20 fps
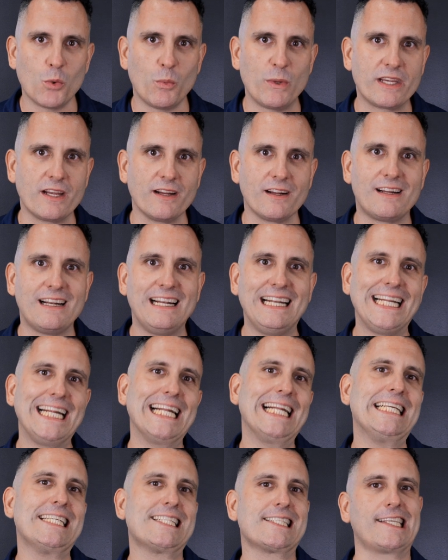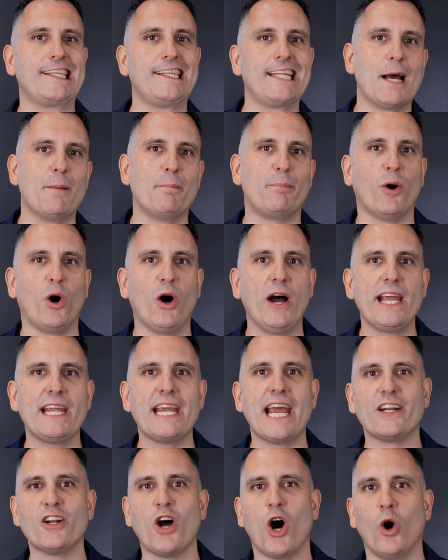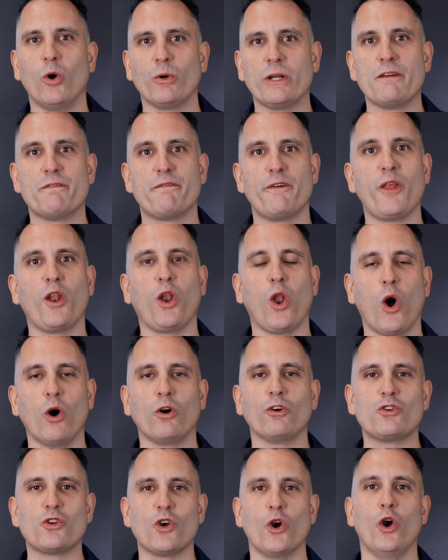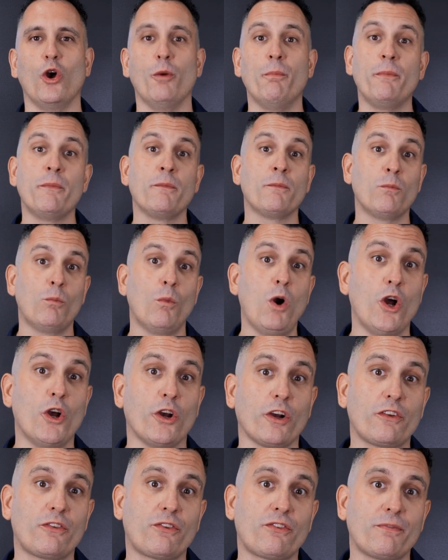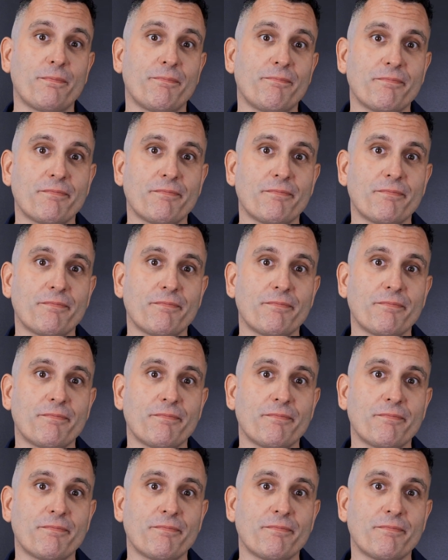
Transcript: we can clearly see that buying and holding for the long term works.